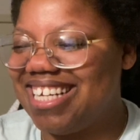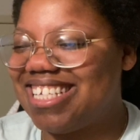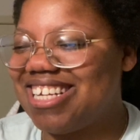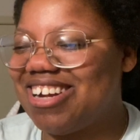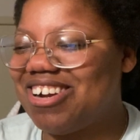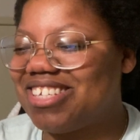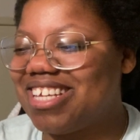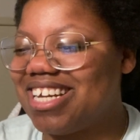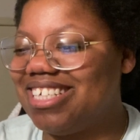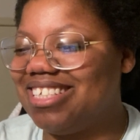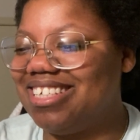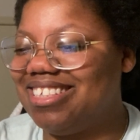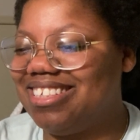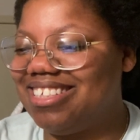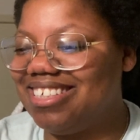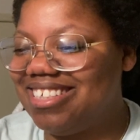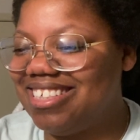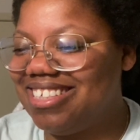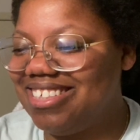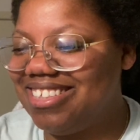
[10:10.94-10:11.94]
start singing a do
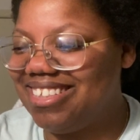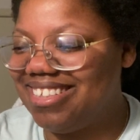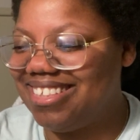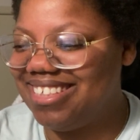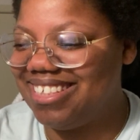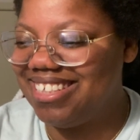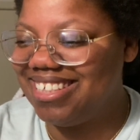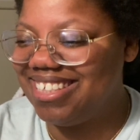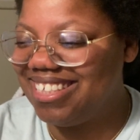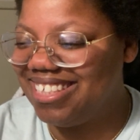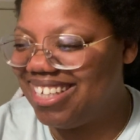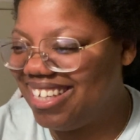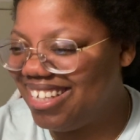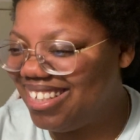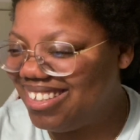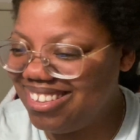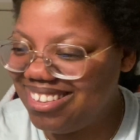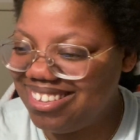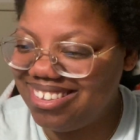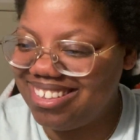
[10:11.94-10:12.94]
do do
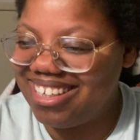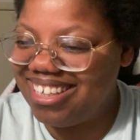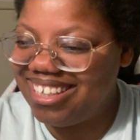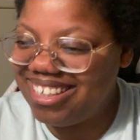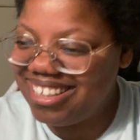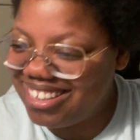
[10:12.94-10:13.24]
do.